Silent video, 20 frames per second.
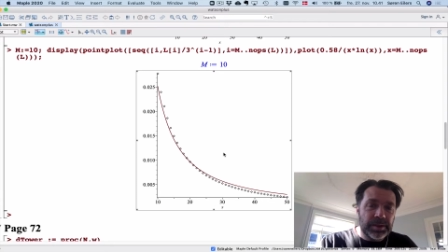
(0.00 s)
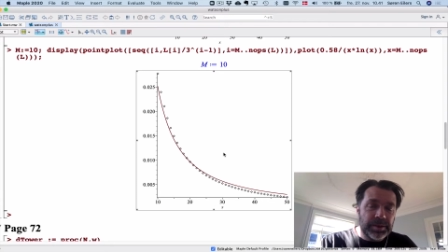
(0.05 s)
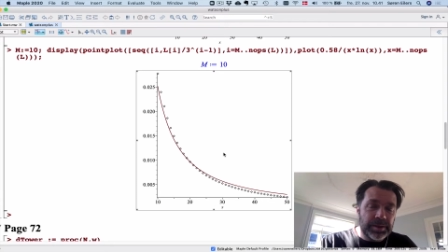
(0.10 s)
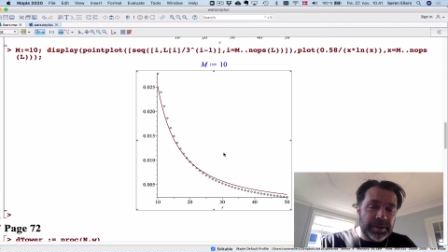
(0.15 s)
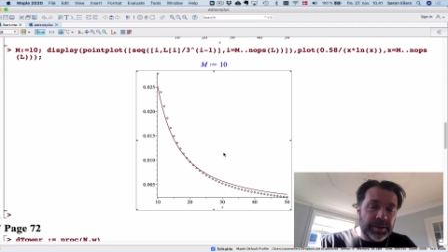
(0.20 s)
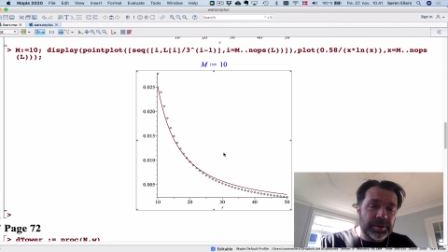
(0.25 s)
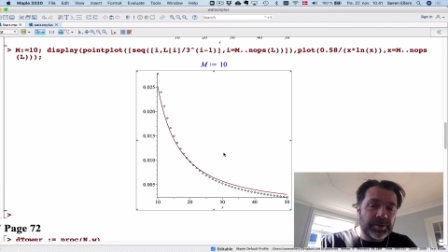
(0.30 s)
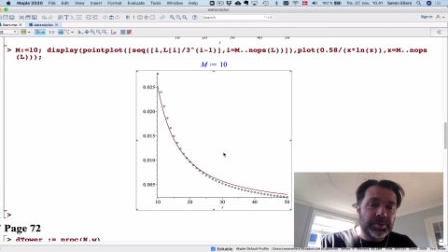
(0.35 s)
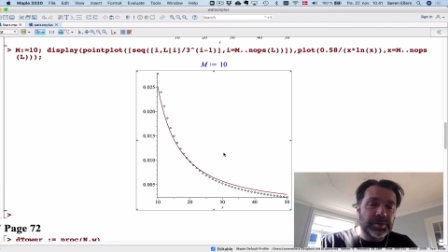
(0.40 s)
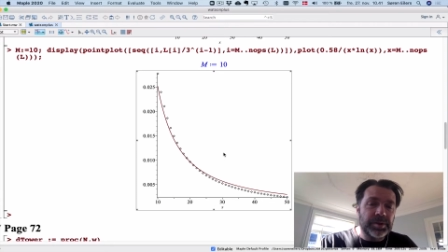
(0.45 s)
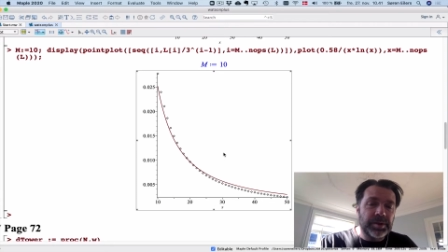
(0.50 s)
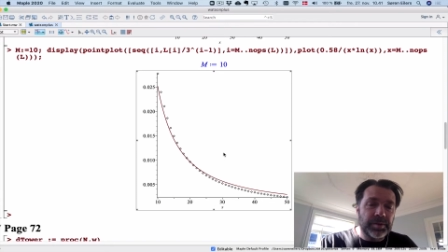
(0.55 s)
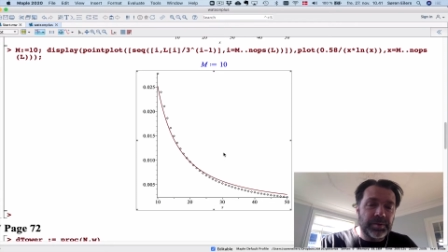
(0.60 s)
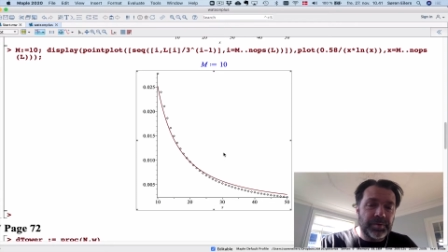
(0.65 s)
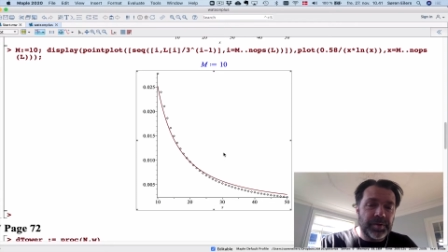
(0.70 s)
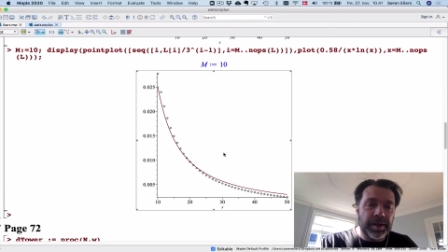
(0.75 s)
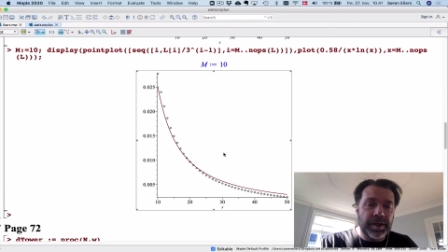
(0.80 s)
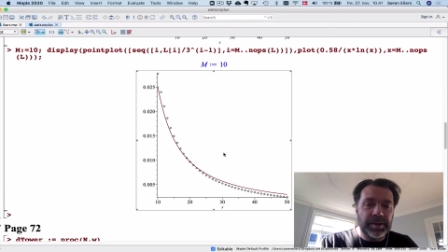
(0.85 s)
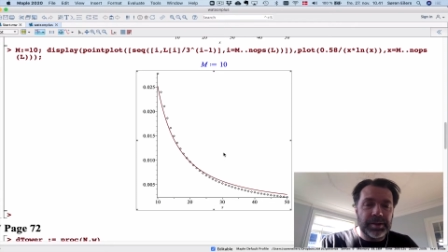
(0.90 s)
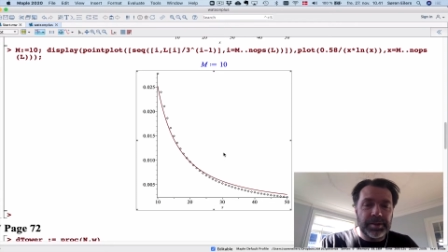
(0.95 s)
deal with the
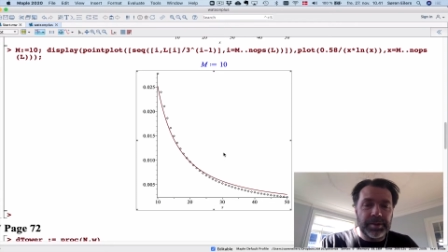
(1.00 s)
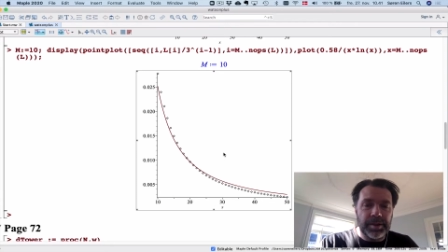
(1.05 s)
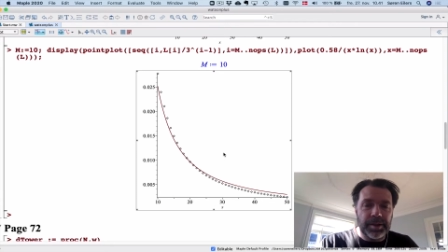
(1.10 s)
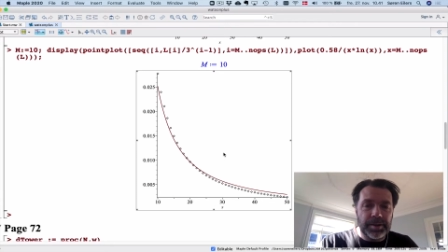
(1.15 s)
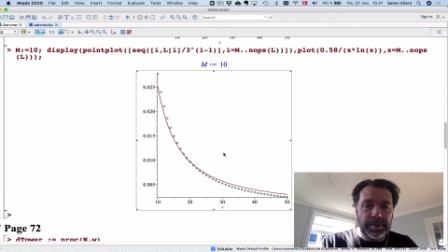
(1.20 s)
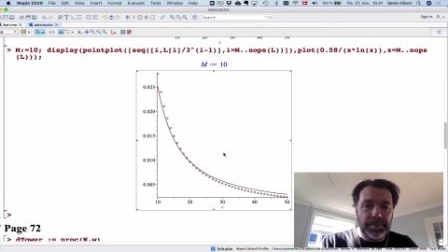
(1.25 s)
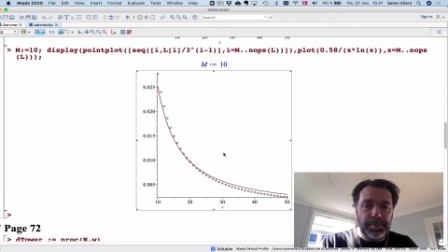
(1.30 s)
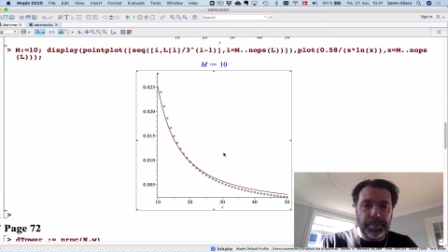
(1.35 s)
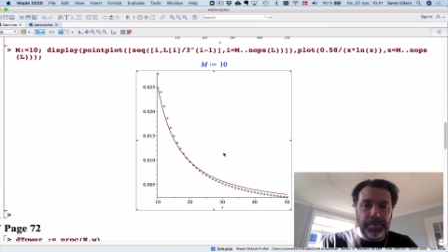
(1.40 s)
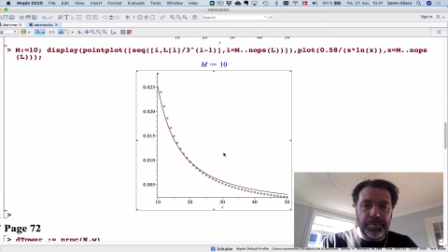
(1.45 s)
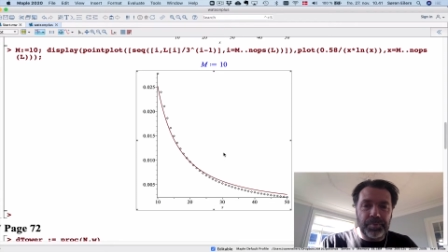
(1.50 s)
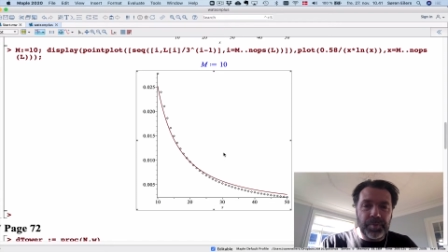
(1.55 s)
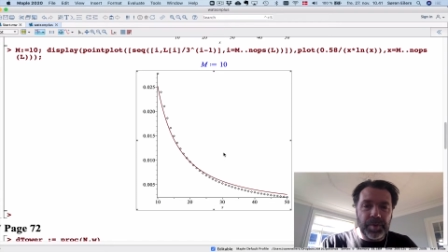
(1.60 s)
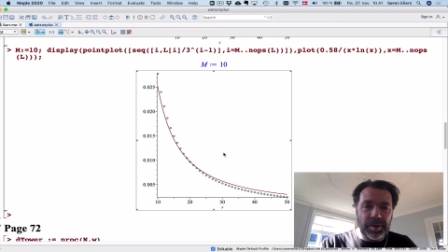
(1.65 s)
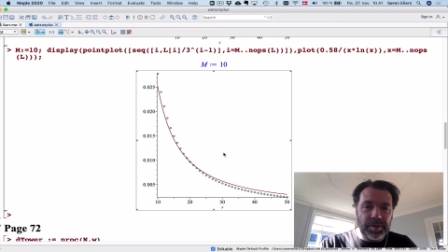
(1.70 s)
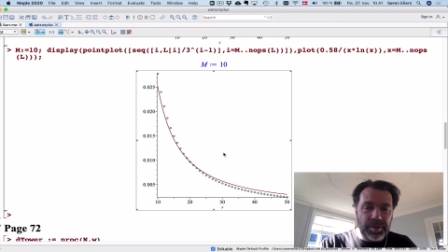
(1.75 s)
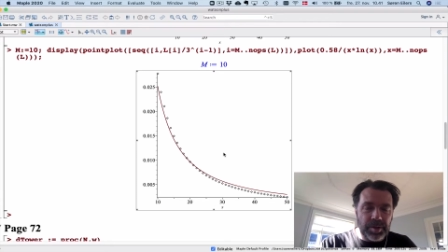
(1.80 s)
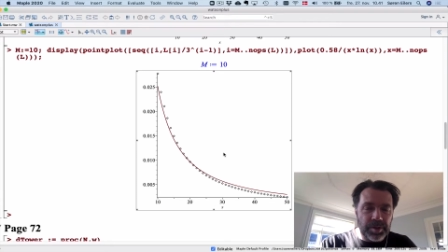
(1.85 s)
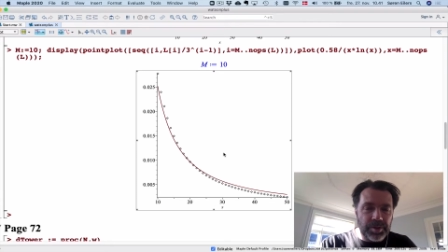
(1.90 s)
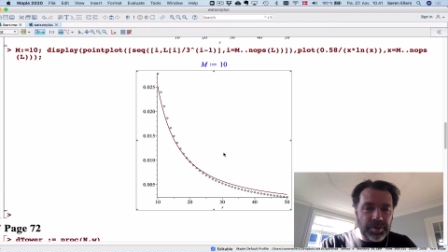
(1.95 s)
fact that
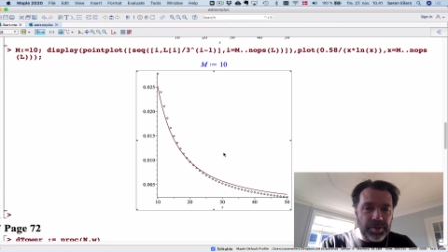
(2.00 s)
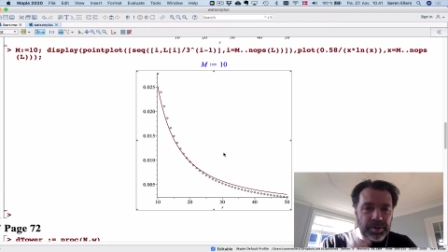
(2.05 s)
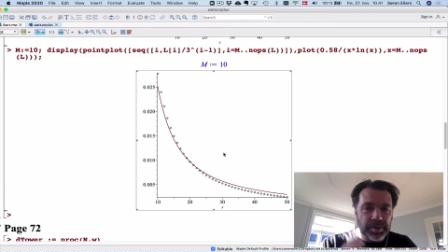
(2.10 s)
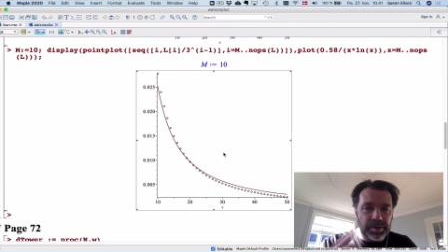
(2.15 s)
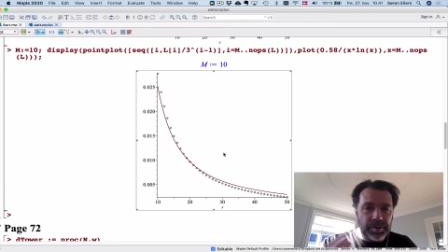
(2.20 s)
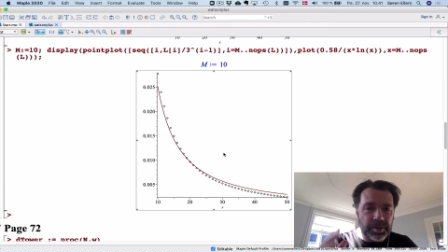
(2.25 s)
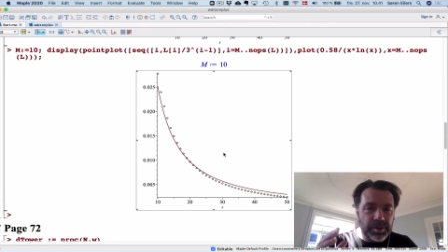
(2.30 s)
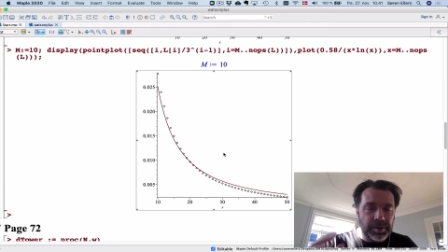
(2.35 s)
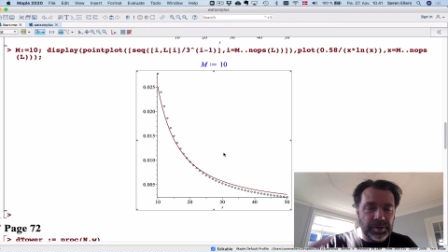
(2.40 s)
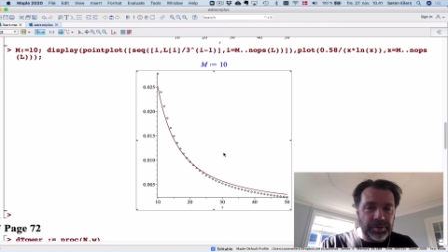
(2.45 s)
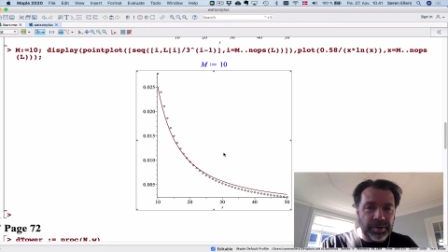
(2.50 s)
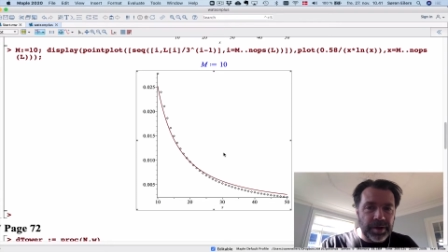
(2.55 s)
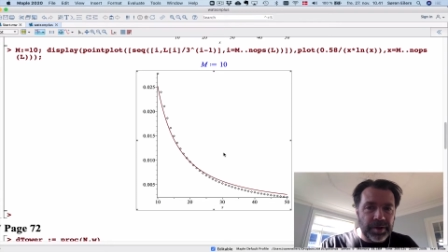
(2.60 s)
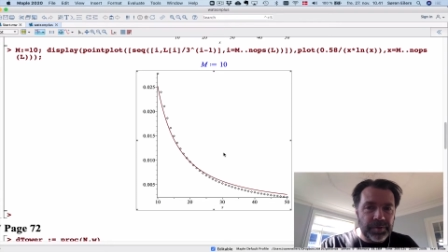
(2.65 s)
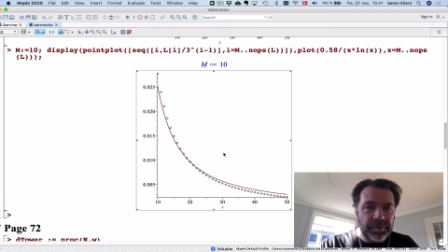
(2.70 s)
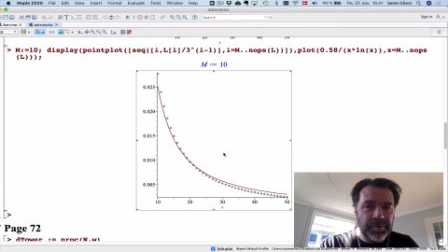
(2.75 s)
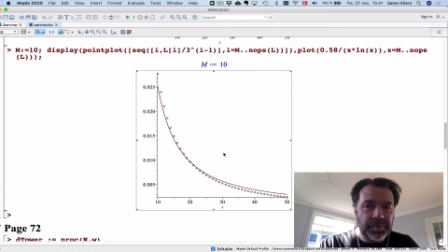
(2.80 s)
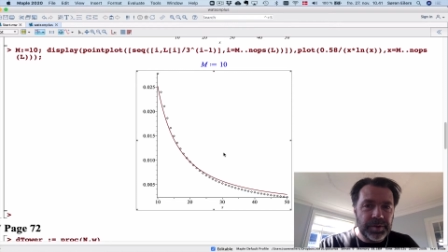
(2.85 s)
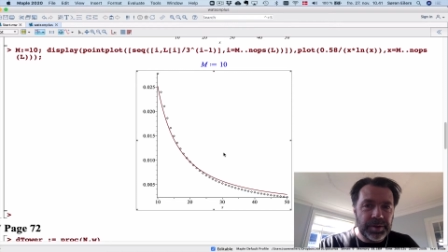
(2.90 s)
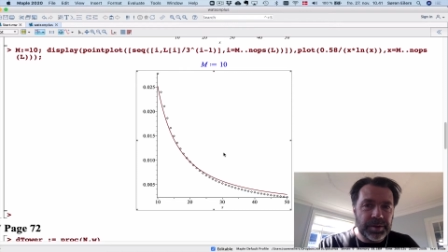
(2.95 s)
such a, a
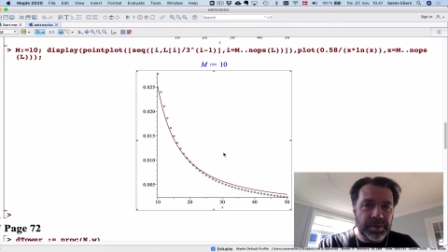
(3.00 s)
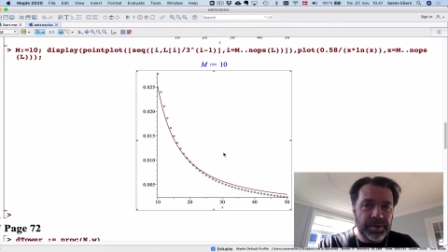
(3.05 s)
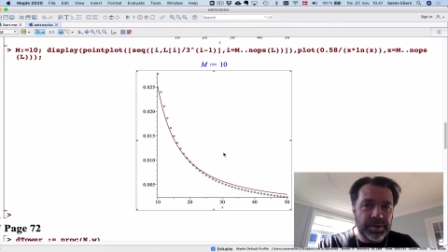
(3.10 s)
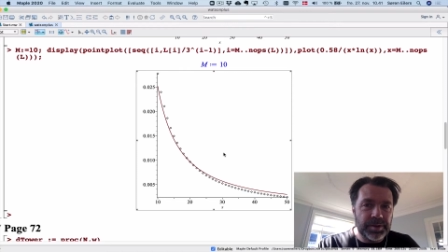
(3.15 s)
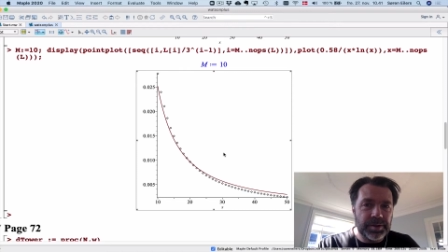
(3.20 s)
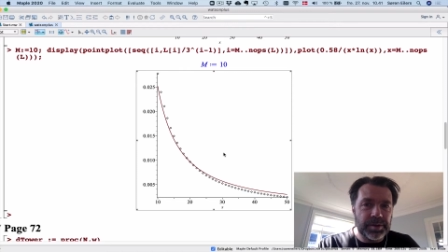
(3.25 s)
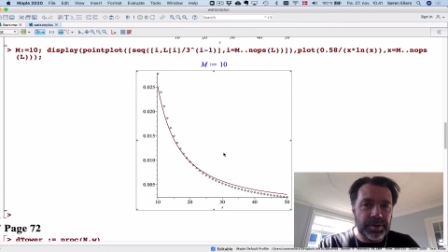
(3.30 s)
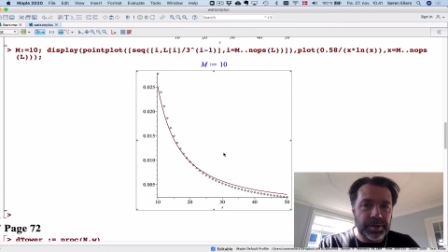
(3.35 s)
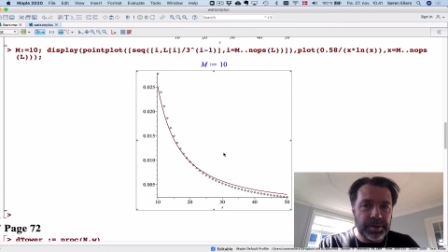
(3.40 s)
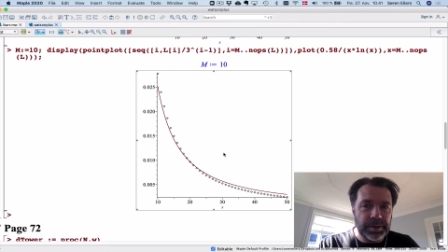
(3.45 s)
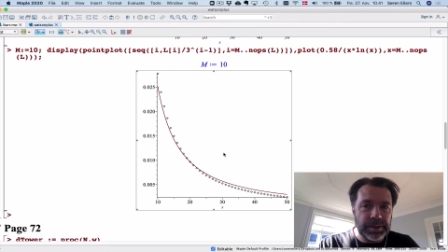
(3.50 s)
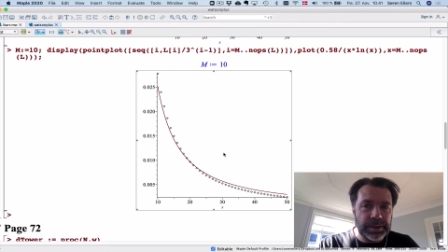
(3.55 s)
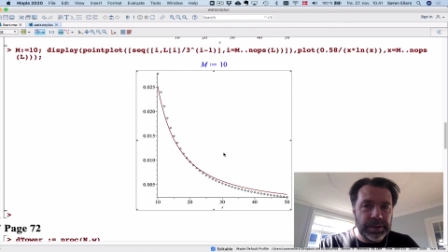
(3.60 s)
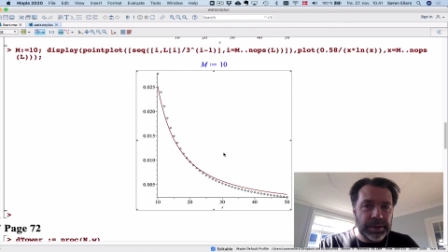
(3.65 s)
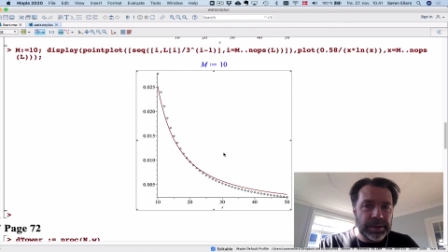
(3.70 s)
graph is uh,